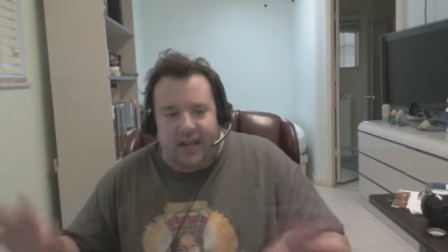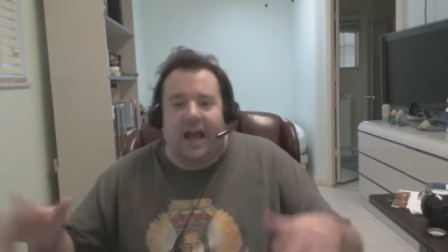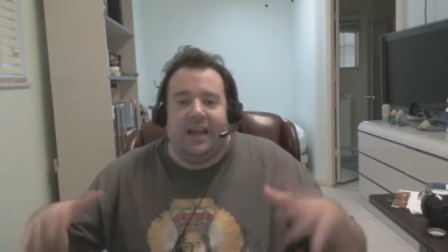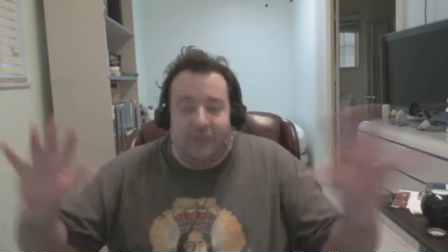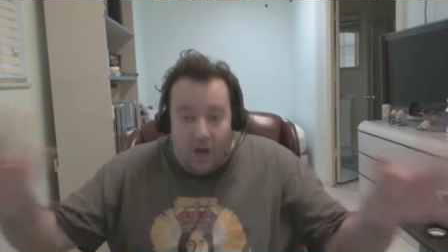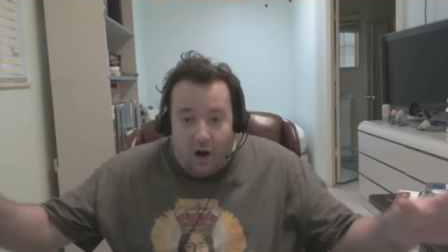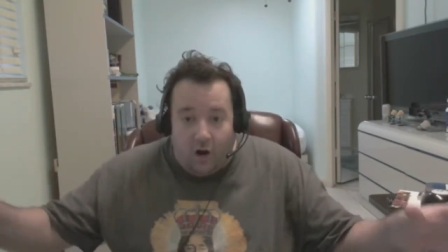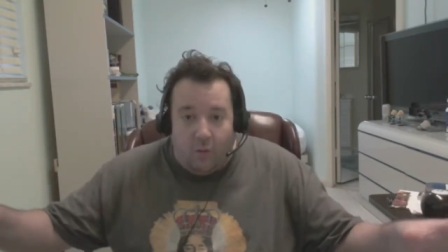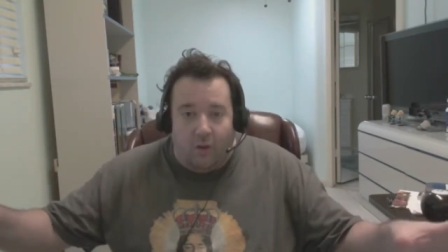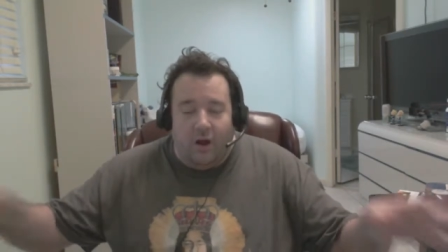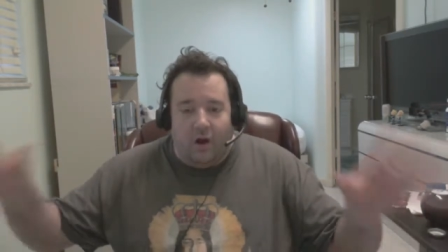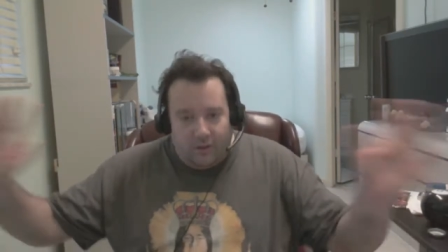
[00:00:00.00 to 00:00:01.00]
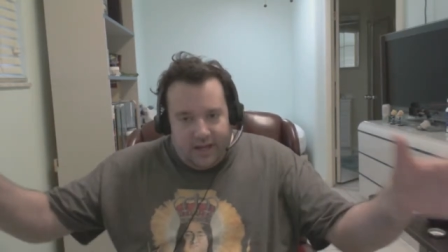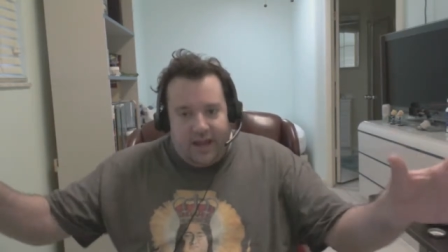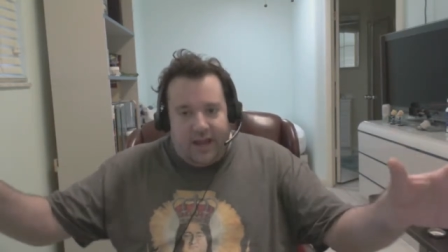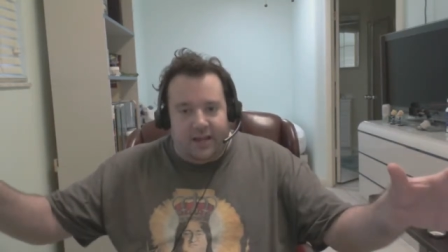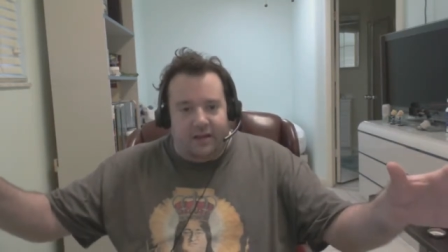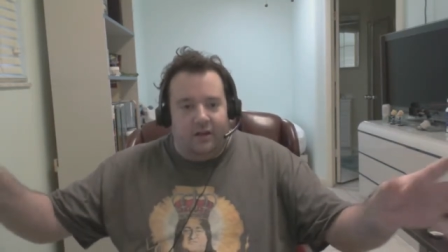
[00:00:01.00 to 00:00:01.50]
I know,
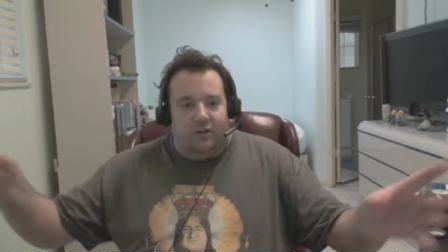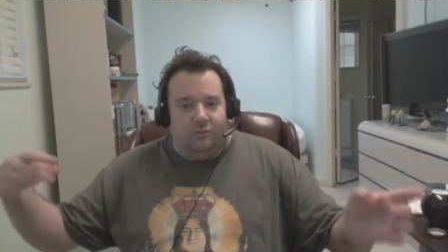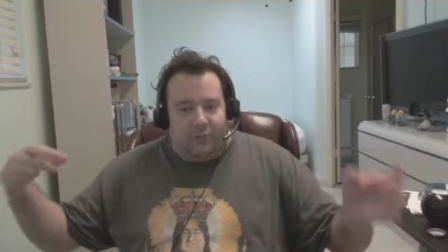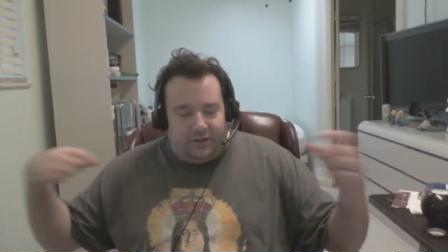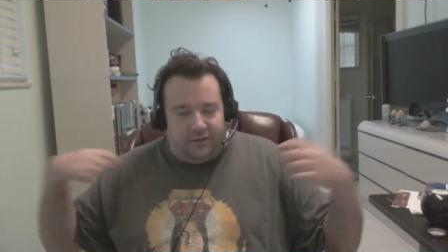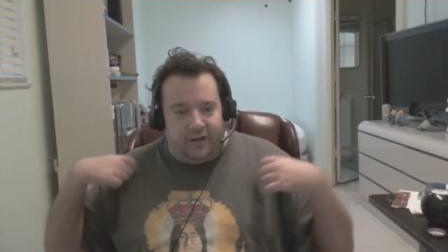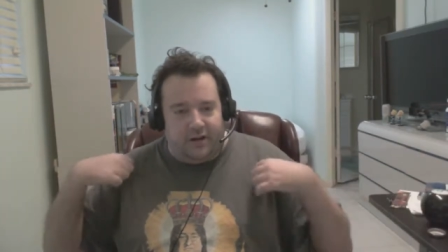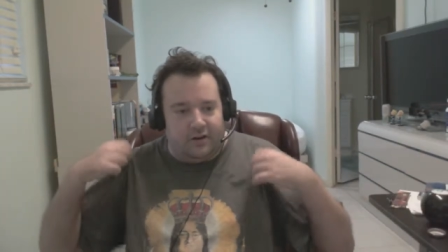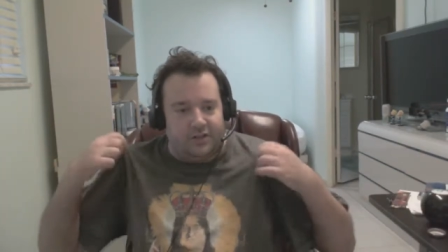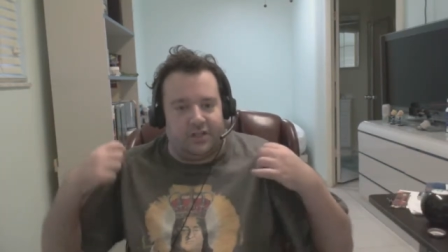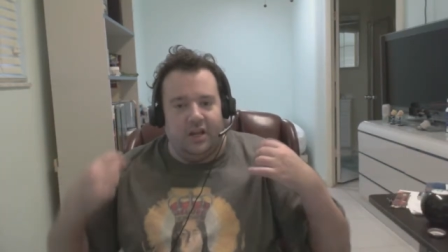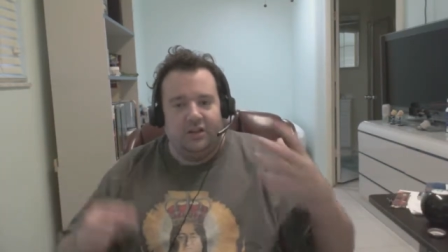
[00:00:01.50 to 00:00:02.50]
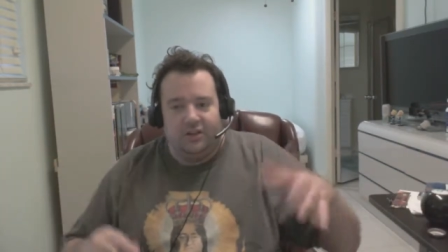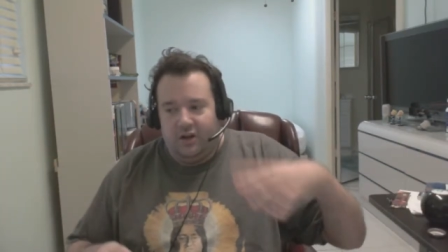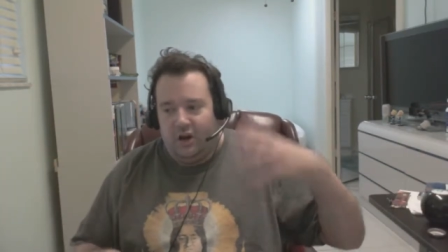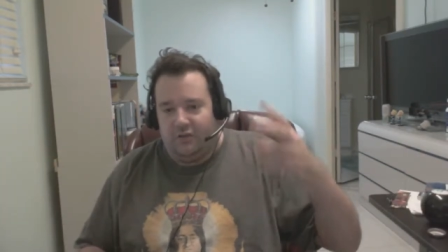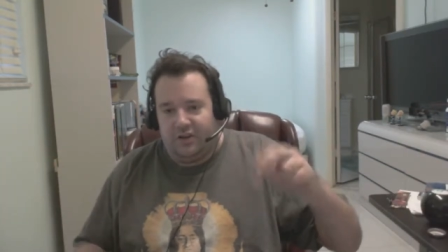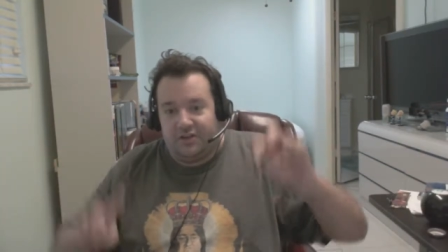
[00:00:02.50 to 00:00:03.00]
okay, but there's
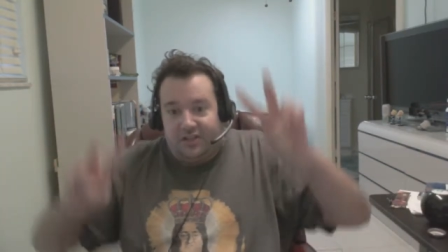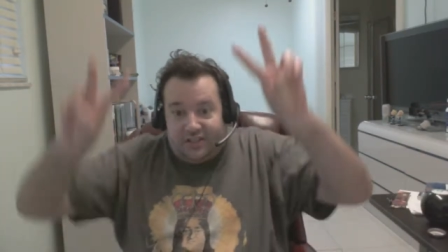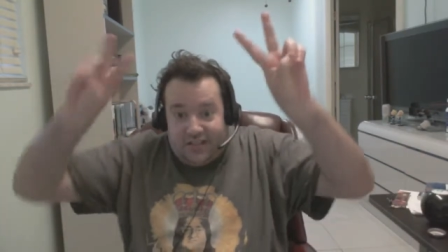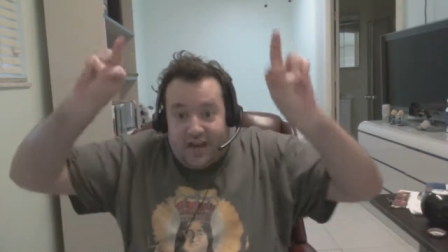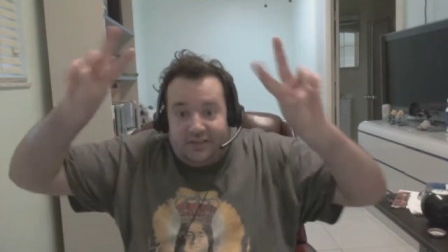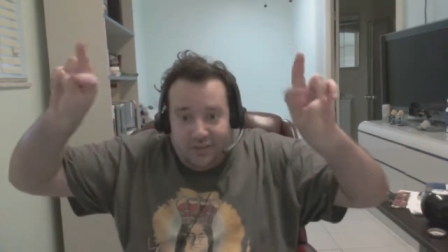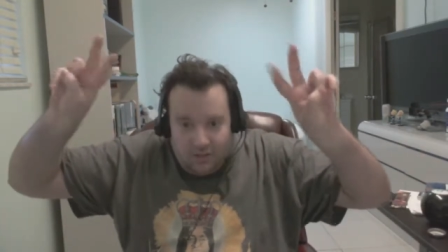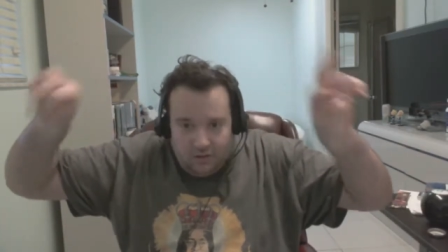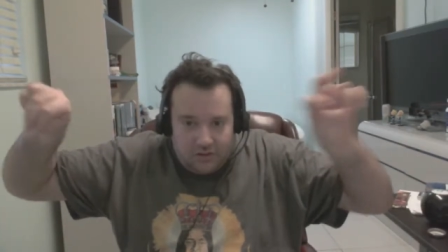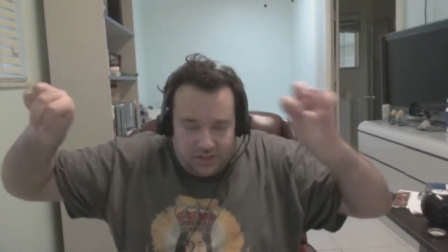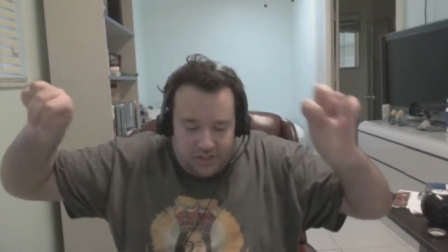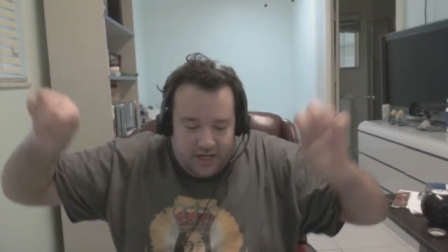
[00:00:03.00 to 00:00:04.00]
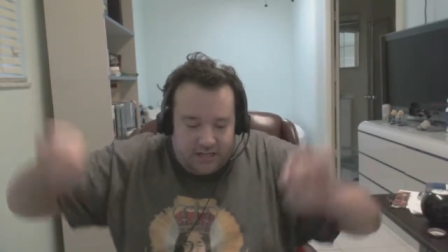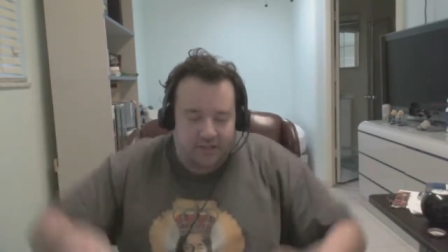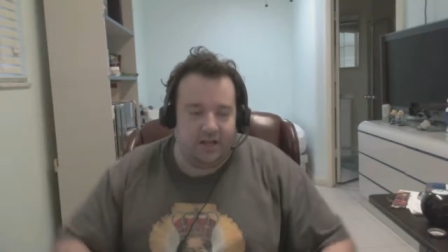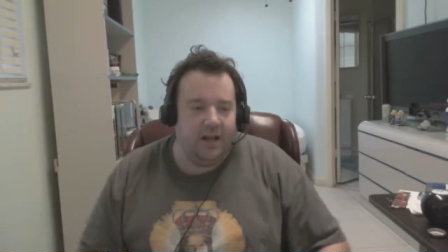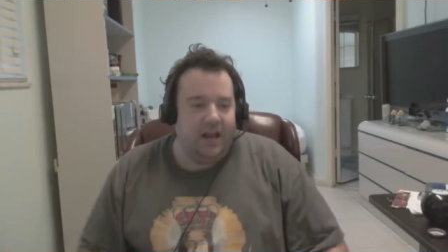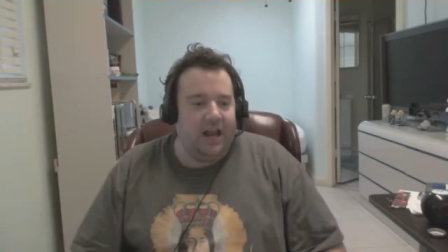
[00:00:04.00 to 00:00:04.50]
the technical shit,
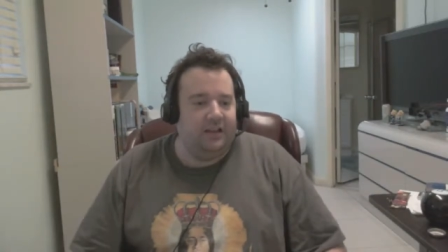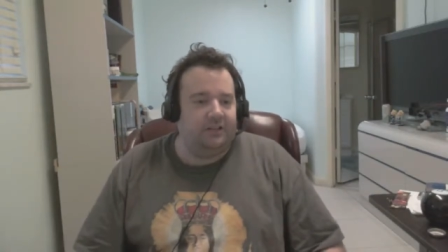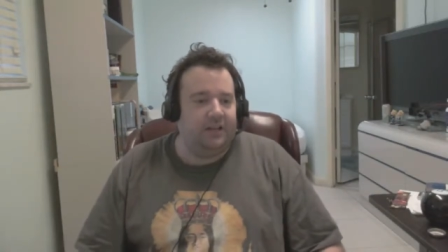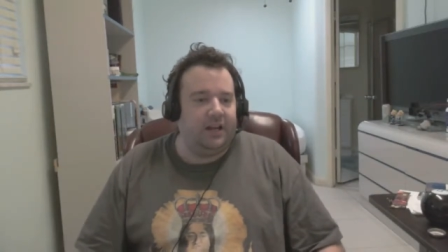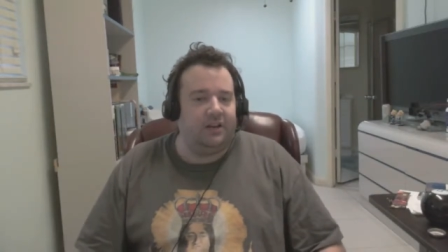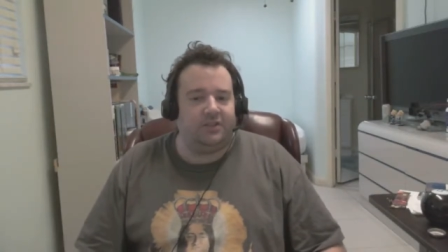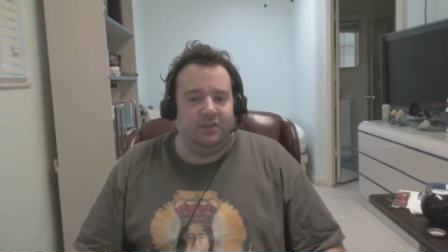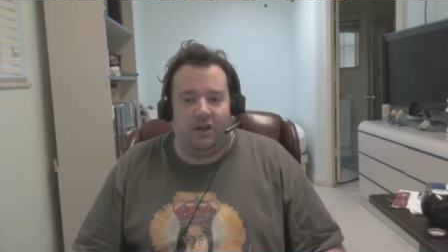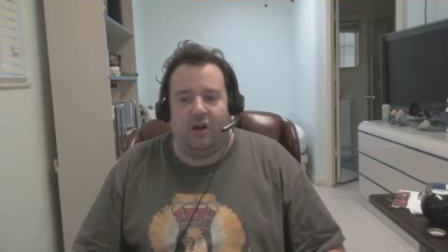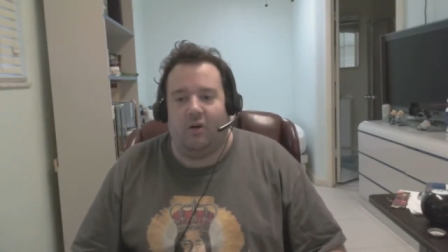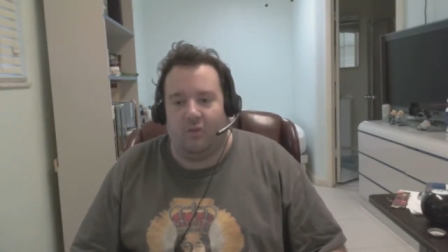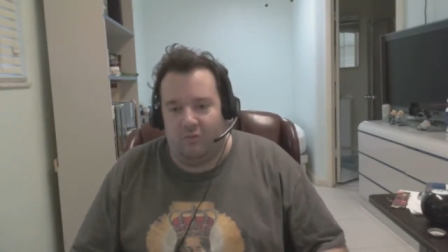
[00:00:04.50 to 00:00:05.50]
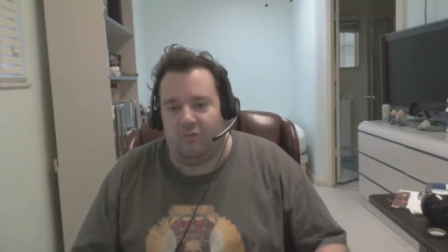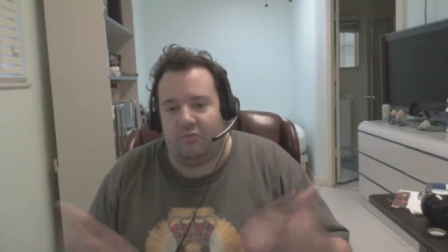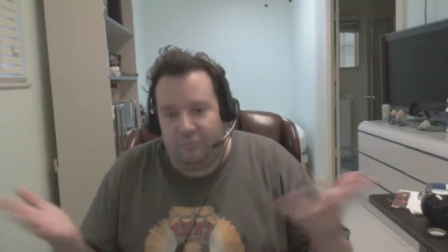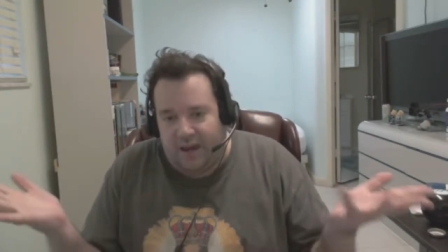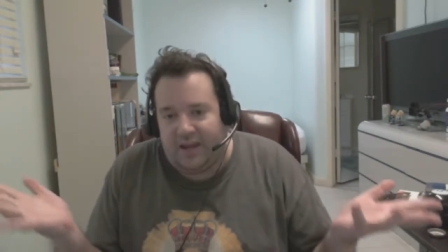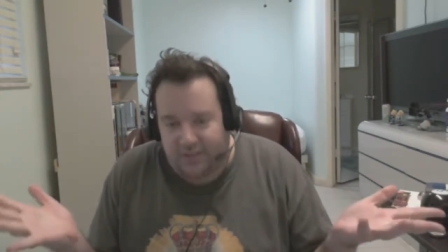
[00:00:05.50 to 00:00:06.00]
and there's,
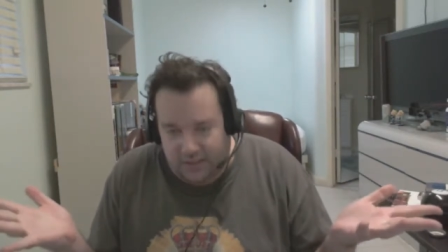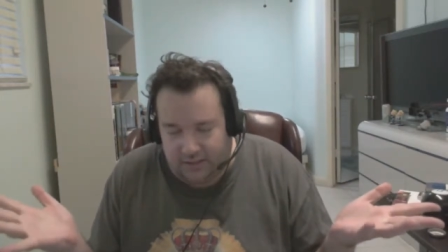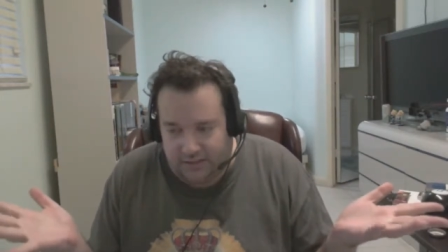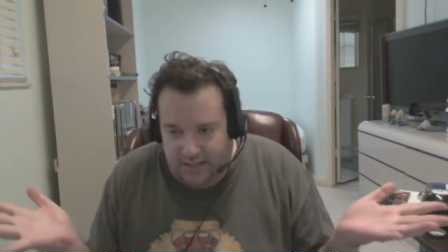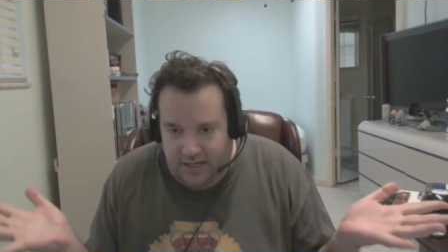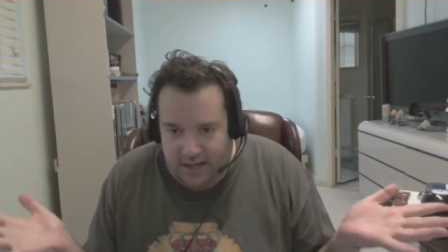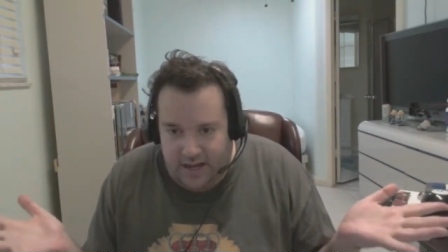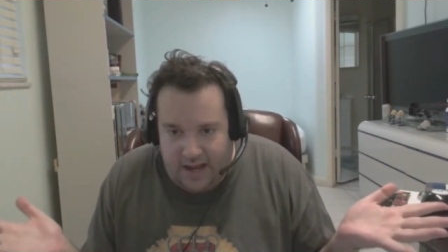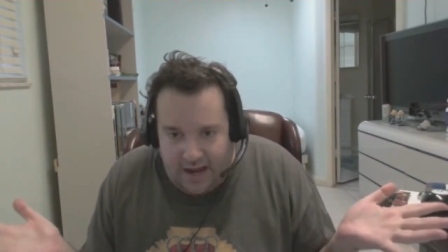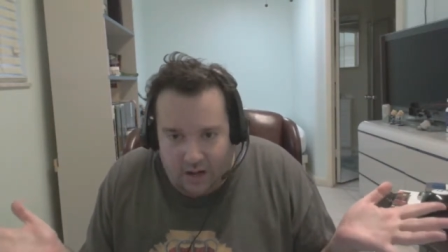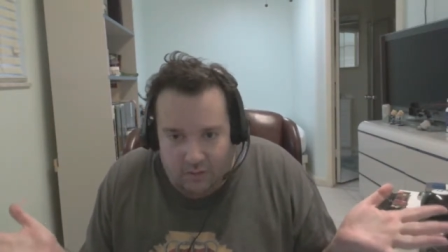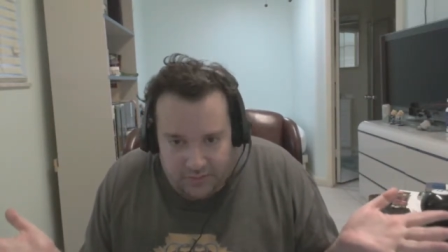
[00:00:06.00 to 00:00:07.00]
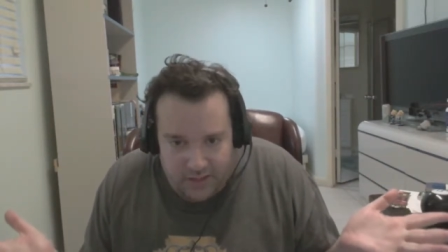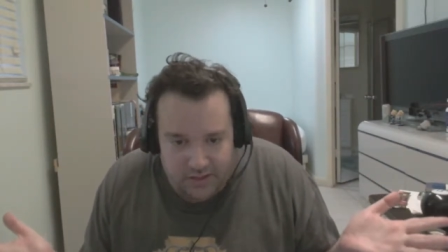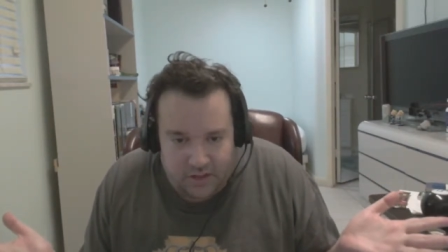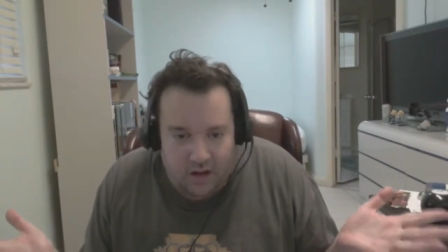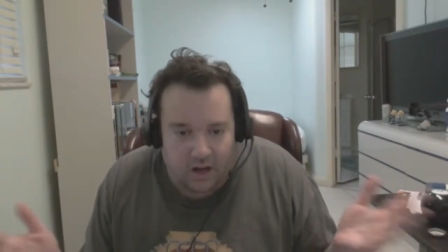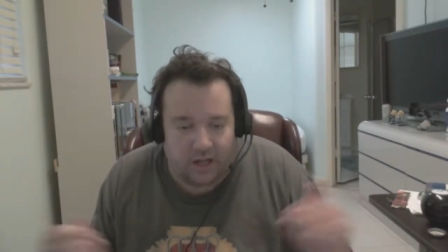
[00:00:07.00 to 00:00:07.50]
basically, and how things are.